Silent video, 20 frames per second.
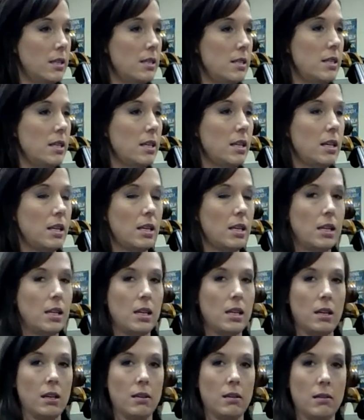
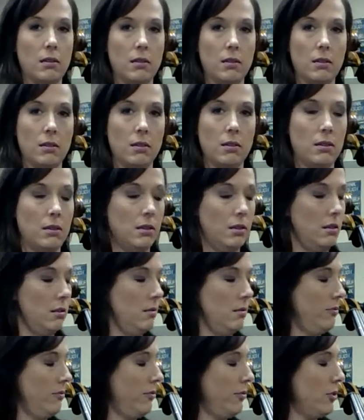D,
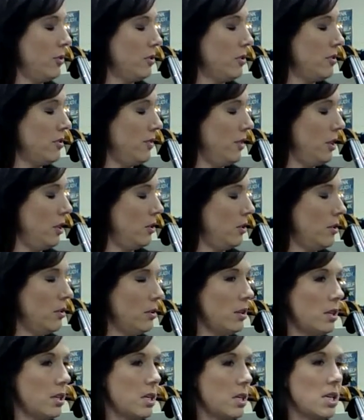first
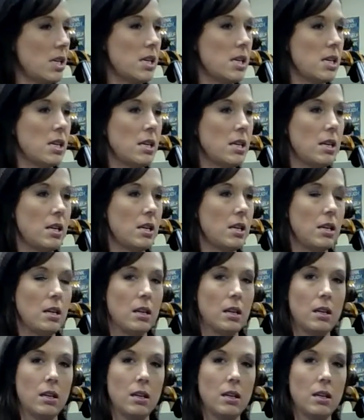finger, E,